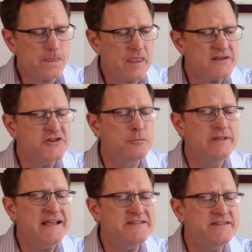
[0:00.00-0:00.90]
So
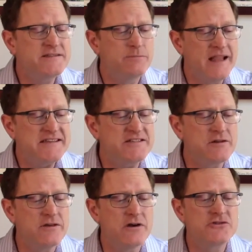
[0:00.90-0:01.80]
blessed are
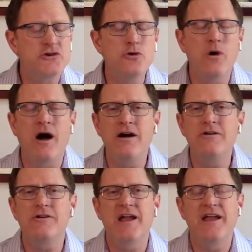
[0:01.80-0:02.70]
those who
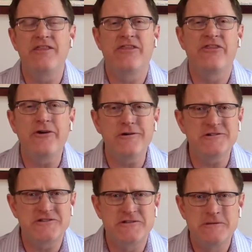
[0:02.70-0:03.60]
hunger and
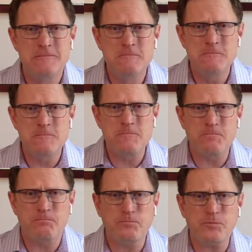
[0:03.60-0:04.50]
thirst
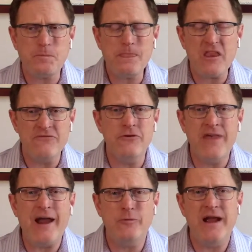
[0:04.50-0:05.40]
for
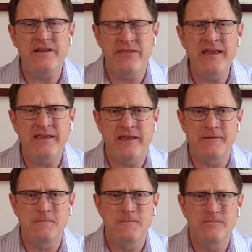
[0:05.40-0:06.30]
that right
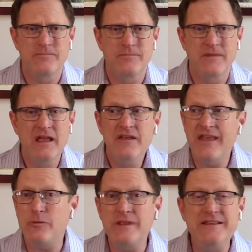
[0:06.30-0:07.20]
thinking.
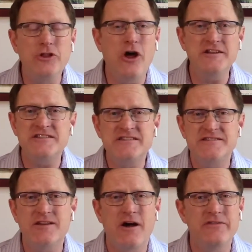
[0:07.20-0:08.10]
That really launches us
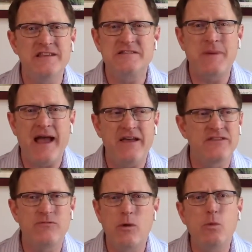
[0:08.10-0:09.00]
on this path
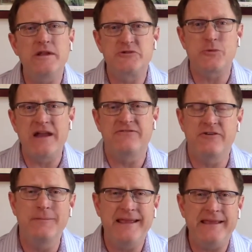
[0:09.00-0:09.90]
of, well, what's right for
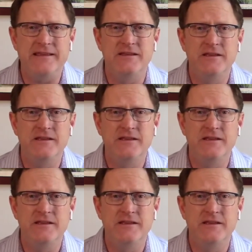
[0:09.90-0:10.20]
me?